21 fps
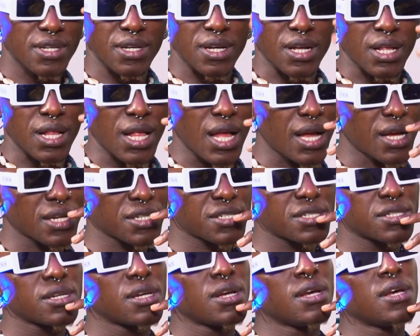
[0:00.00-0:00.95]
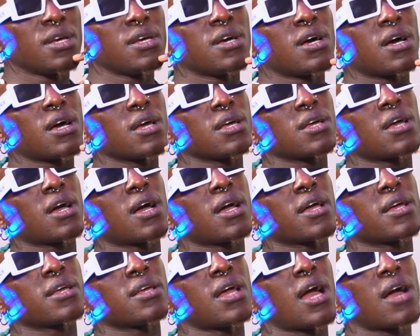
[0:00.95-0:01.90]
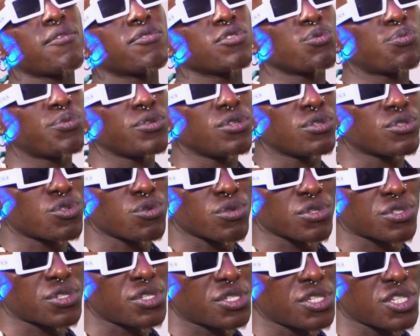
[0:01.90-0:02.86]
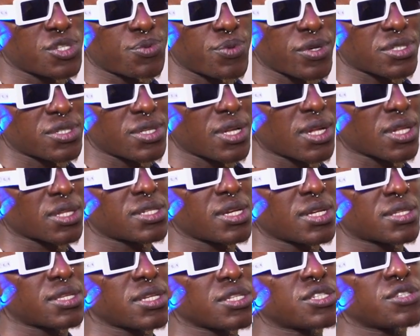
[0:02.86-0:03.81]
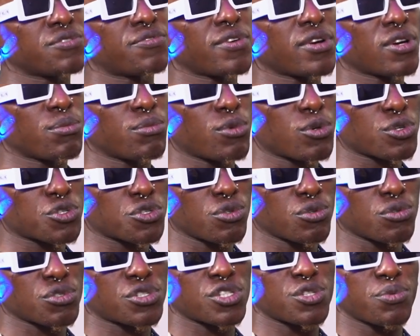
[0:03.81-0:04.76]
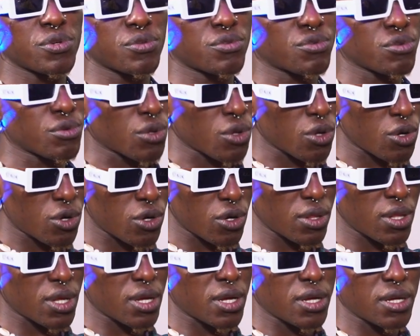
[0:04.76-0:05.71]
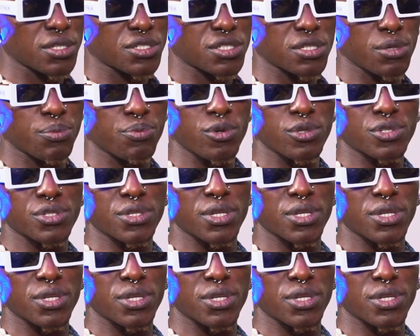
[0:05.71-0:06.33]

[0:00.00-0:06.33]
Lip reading: clash. I have an opinion towards Chichi's personality. I think she's very emotional. She's been through a lot, and she approaches